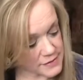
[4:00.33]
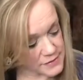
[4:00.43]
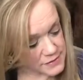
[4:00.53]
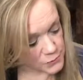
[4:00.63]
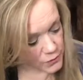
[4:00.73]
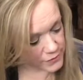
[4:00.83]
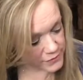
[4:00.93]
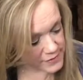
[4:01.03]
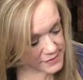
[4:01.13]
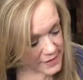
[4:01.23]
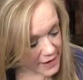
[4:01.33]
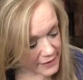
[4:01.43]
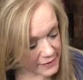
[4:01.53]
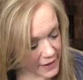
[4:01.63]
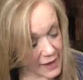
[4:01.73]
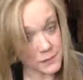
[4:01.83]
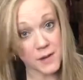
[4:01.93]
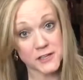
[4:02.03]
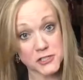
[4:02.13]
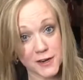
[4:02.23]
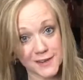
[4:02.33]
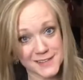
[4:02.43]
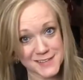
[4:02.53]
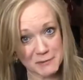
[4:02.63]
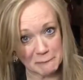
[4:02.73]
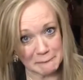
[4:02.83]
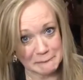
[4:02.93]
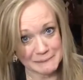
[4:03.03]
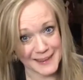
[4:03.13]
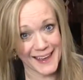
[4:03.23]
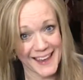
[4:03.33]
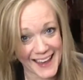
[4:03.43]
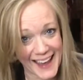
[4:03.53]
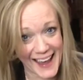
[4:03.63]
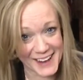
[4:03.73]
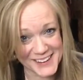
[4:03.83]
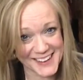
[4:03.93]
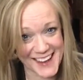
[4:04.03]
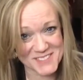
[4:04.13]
some more of this Kalamata, is that, how did I